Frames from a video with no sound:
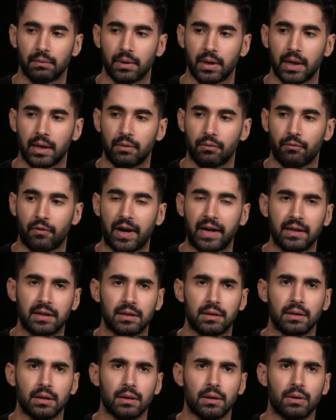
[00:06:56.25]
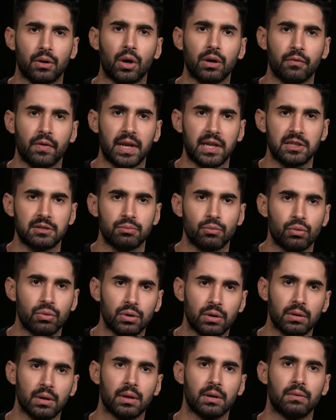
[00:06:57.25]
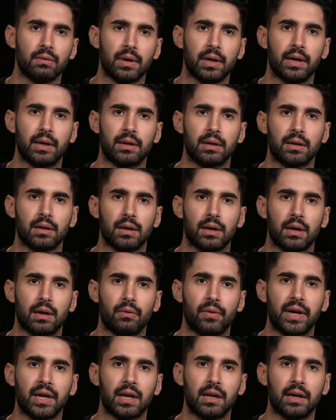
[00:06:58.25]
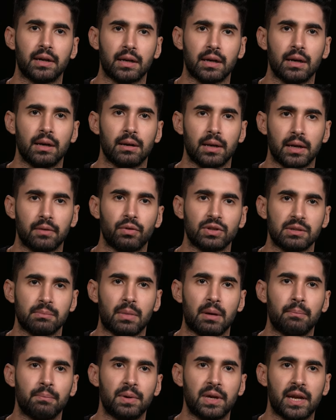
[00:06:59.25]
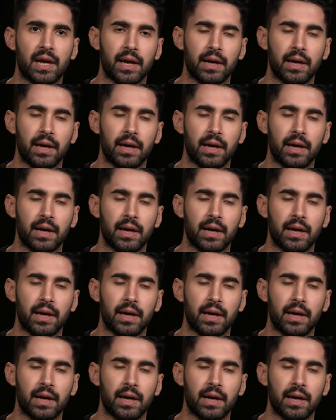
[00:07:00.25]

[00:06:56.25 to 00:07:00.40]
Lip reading: it went not very smooth. It was a bumpy